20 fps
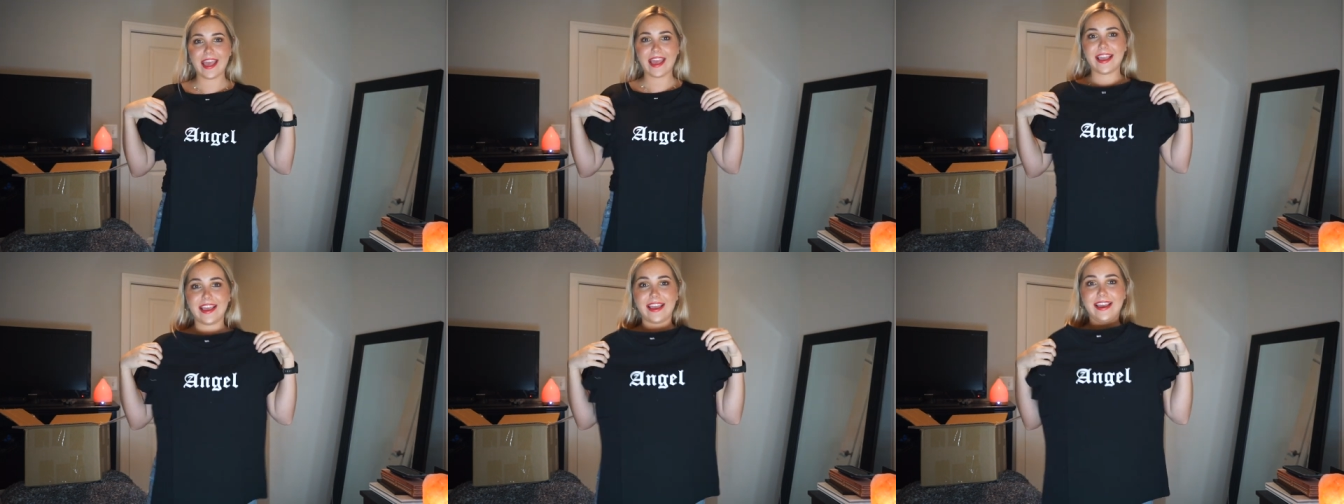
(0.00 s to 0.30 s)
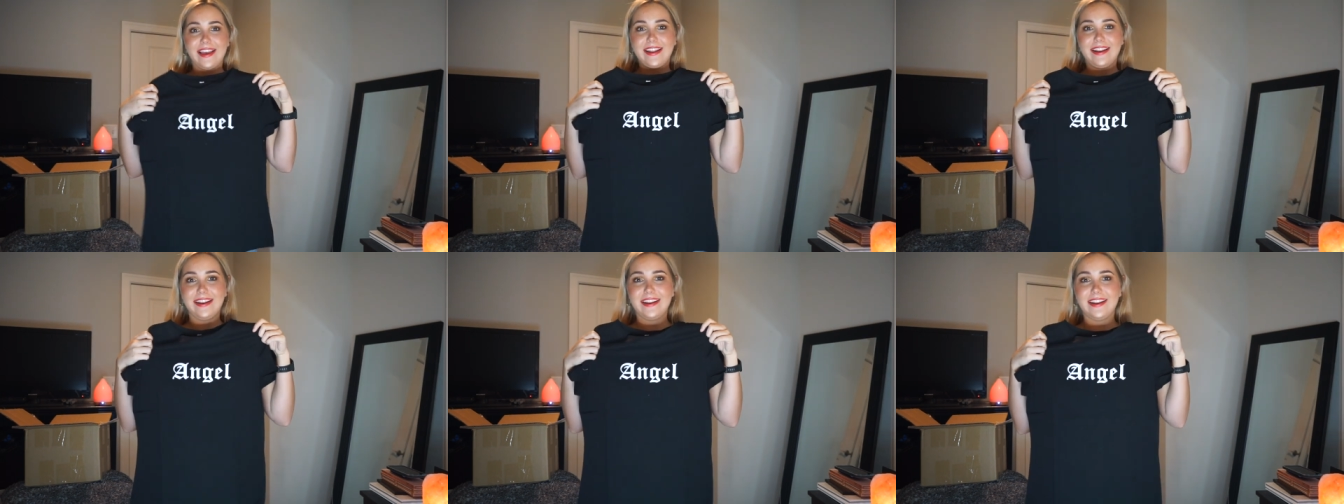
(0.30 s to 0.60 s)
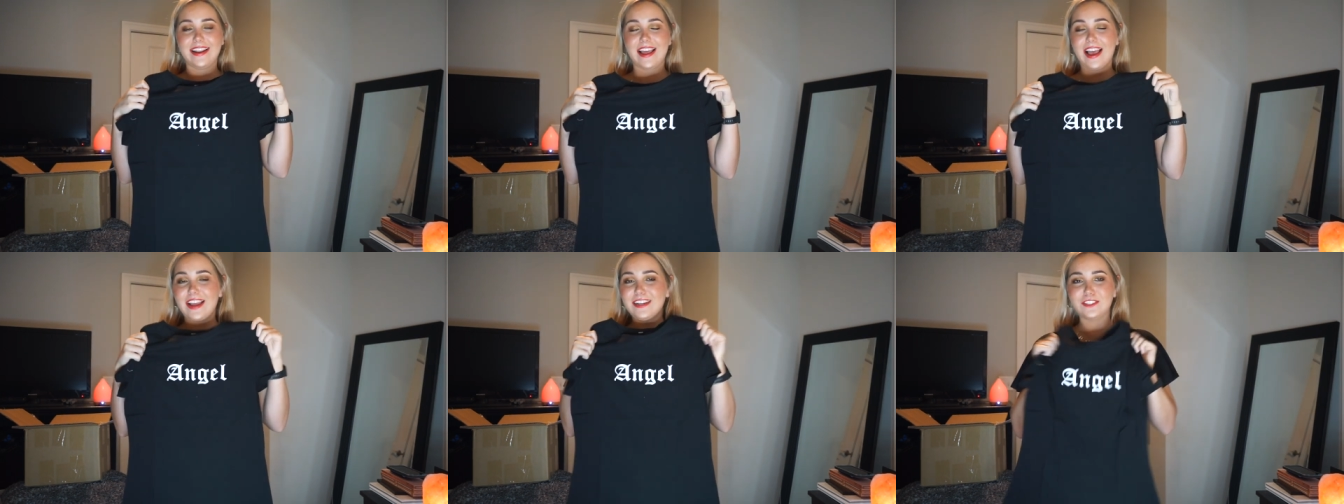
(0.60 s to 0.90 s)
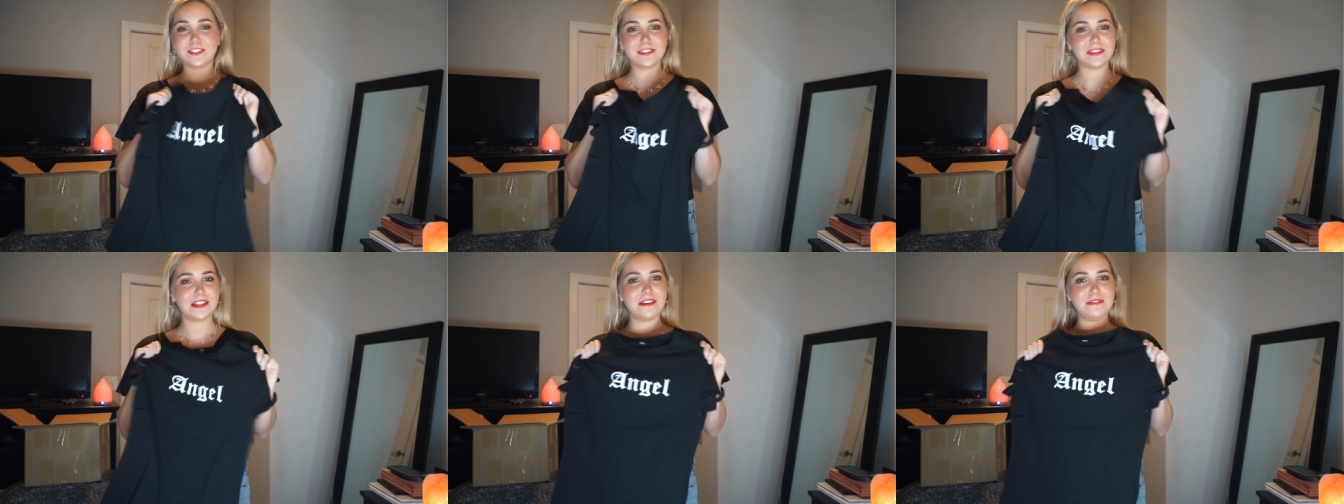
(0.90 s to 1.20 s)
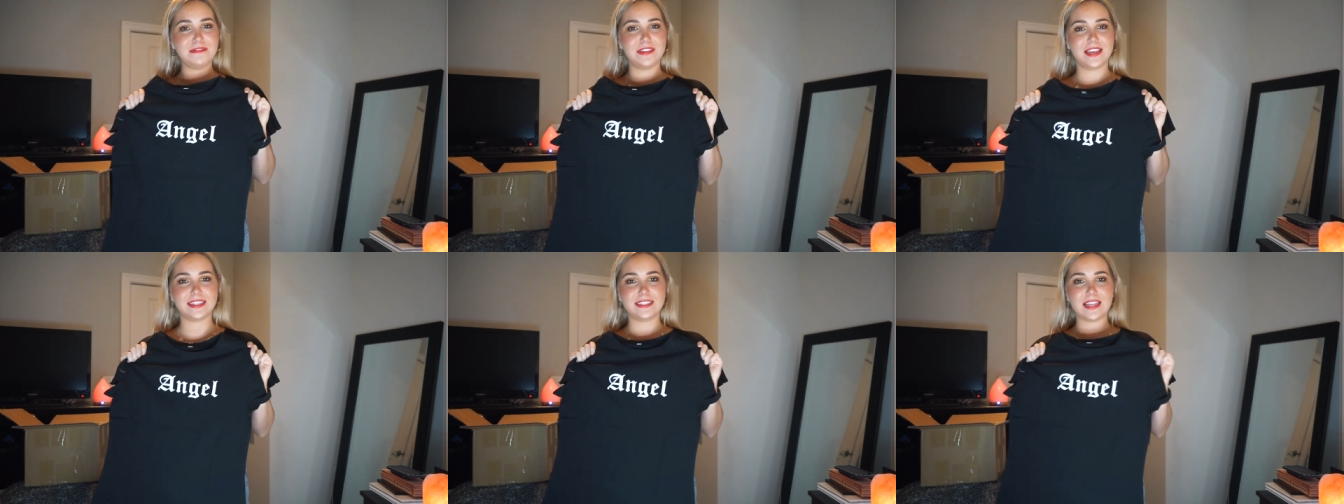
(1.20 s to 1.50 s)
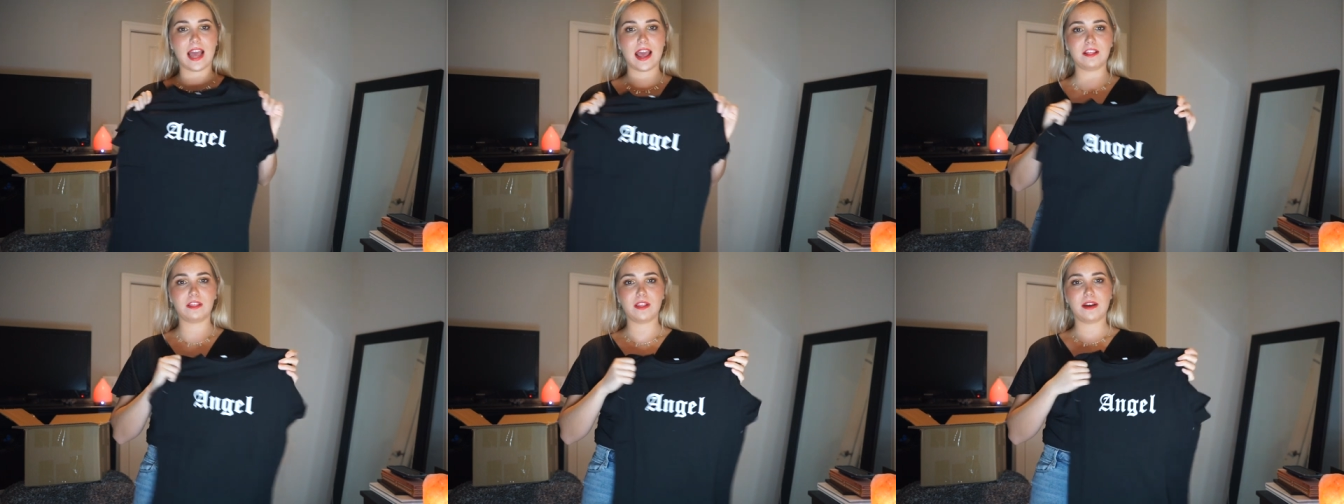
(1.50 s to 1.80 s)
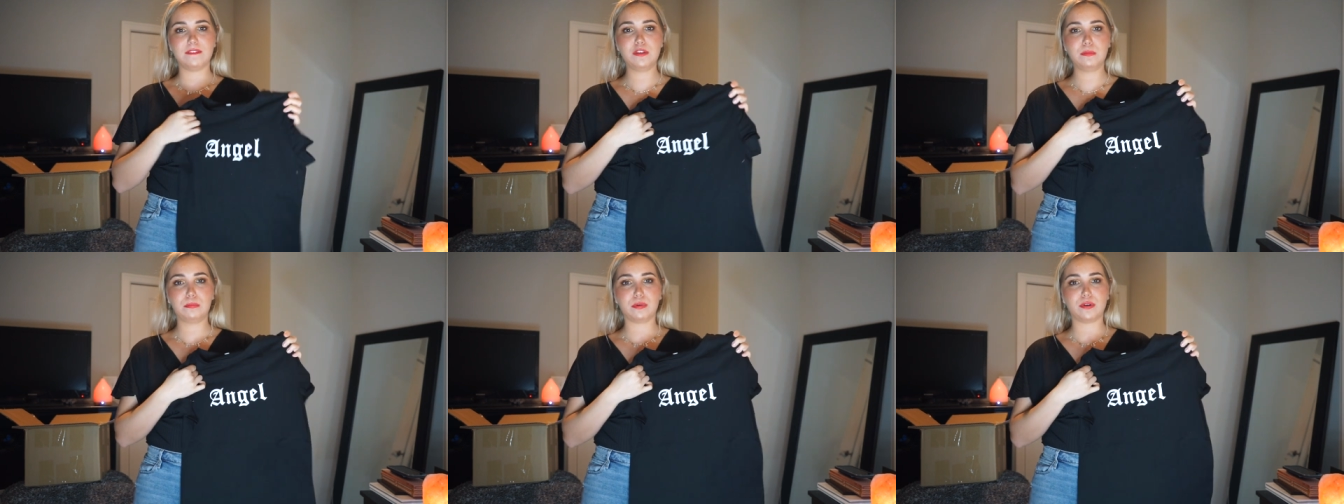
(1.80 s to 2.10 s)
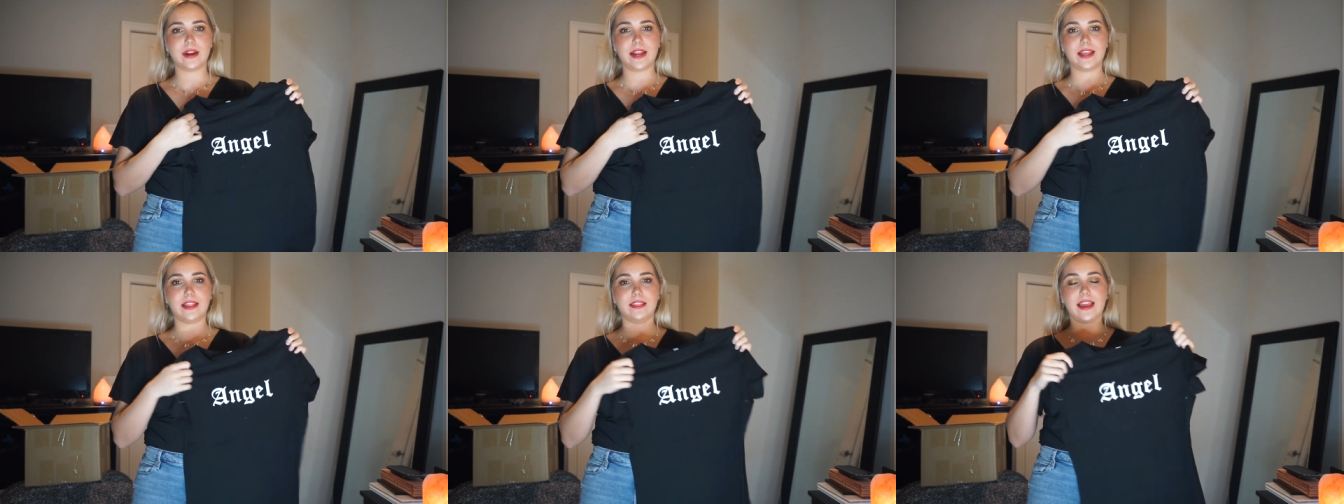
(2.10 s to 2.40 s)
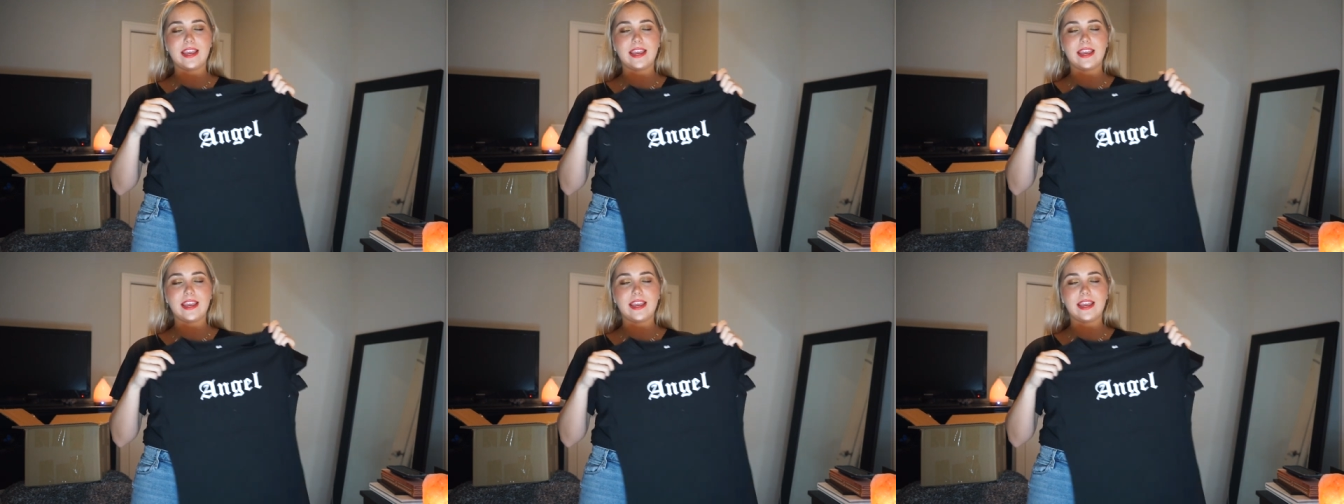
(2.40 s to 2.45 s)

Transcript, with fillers: And I just love this. I love the print,